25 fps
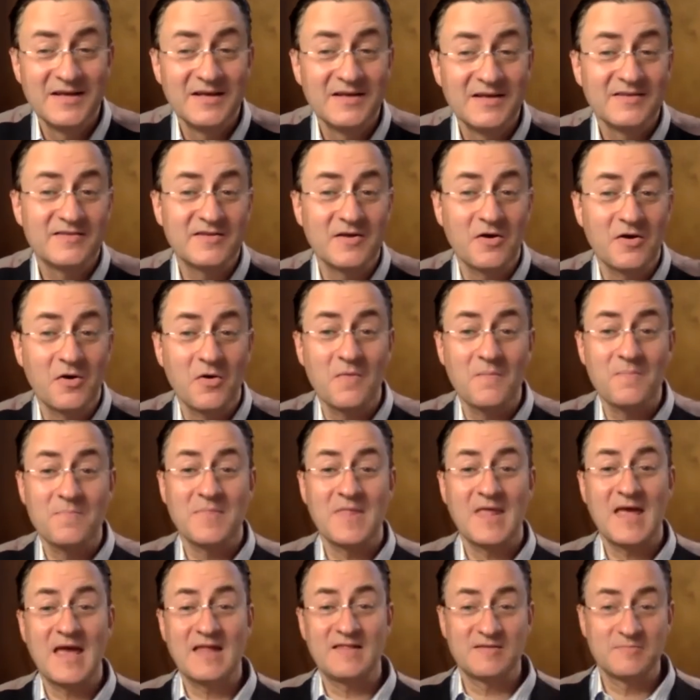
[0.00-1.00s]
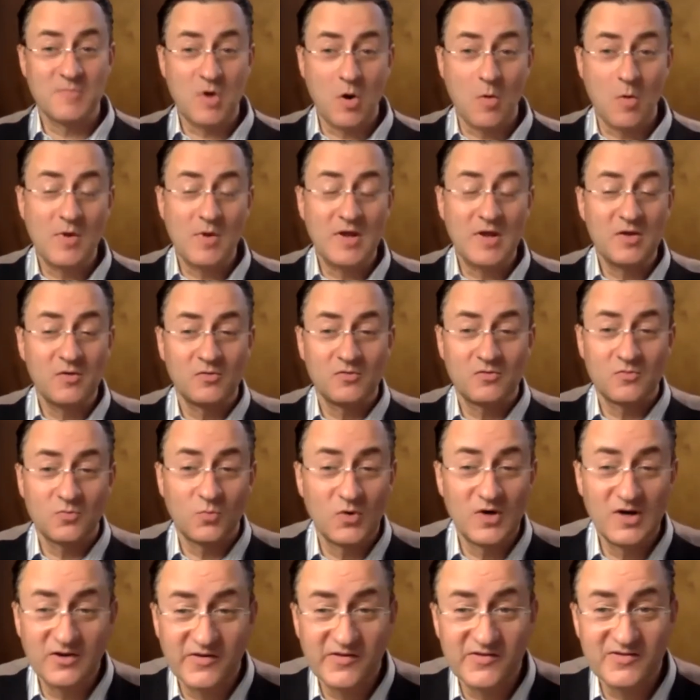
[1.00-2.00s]
So at the moment,
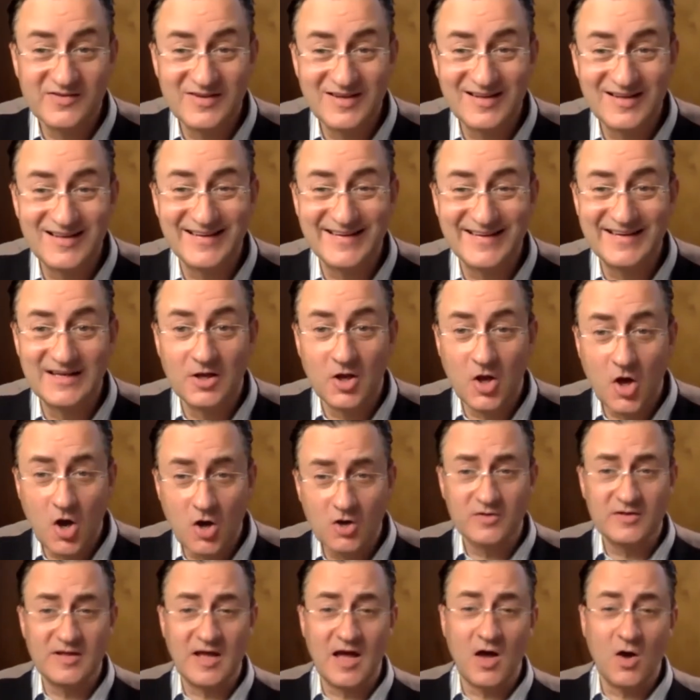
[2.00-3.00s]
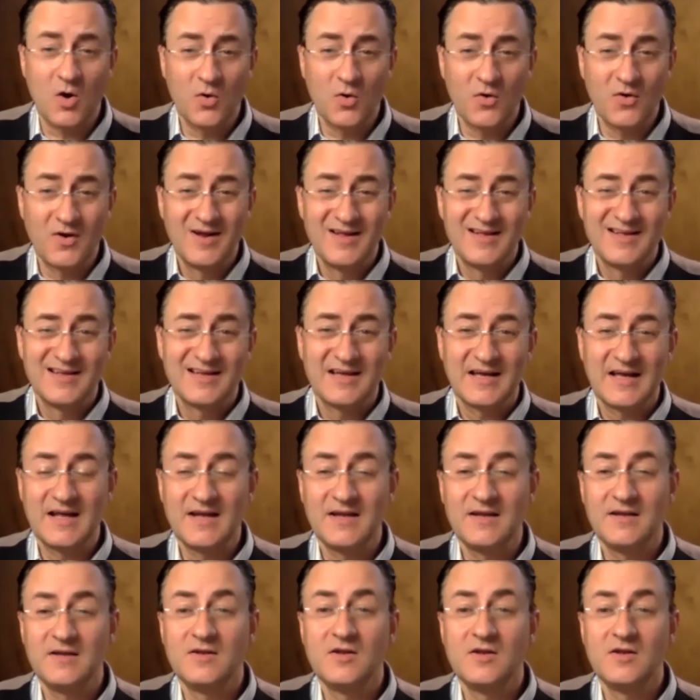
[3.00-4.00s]
we're still in lockdown
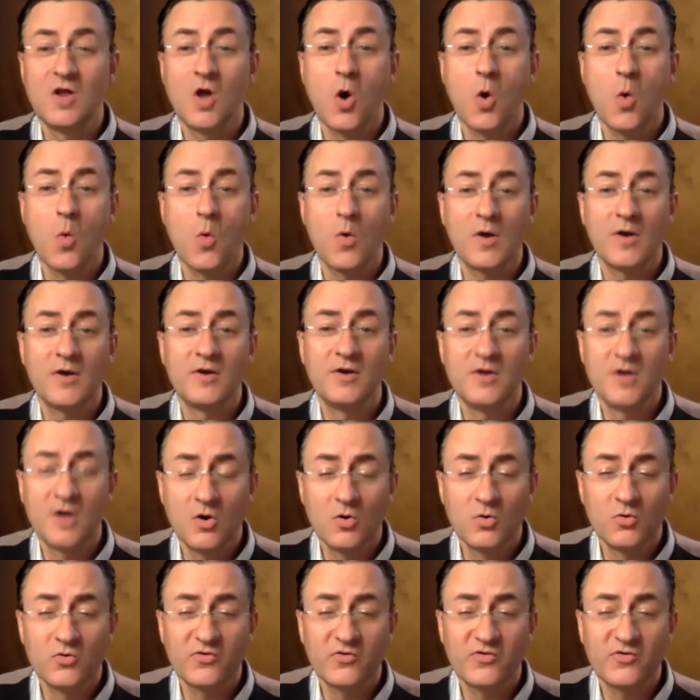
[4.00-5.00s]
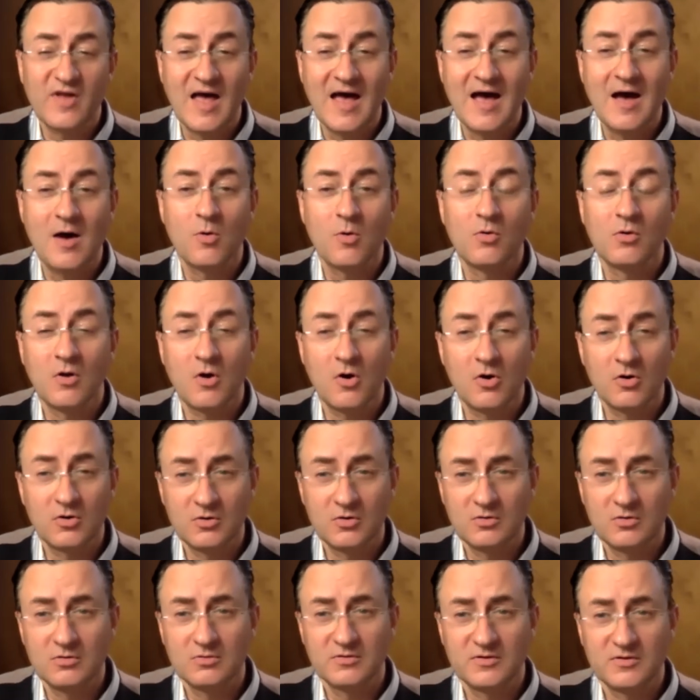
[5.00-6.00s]
and no one knows how
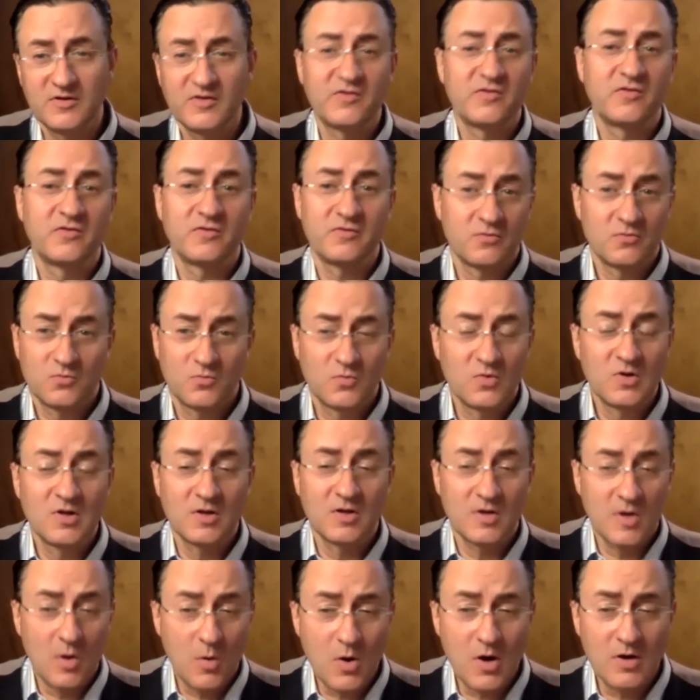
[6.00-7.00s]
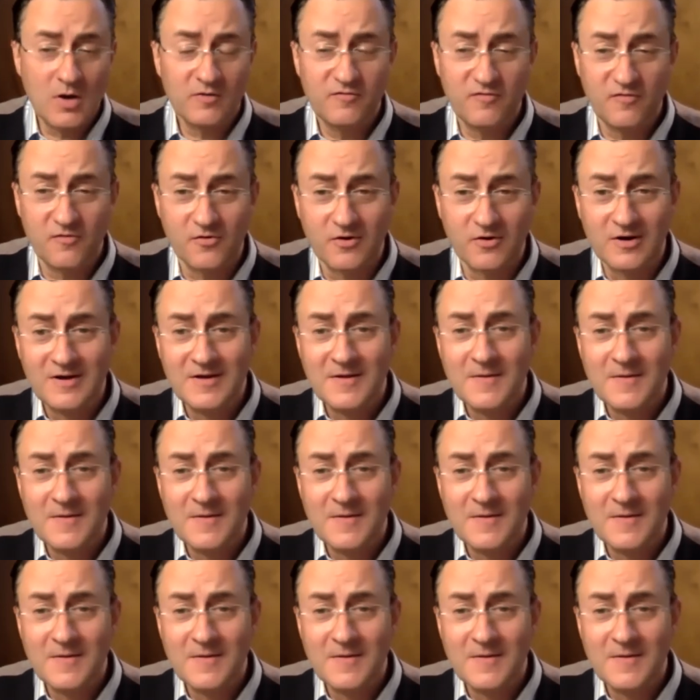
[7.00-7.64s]
long this will go on for.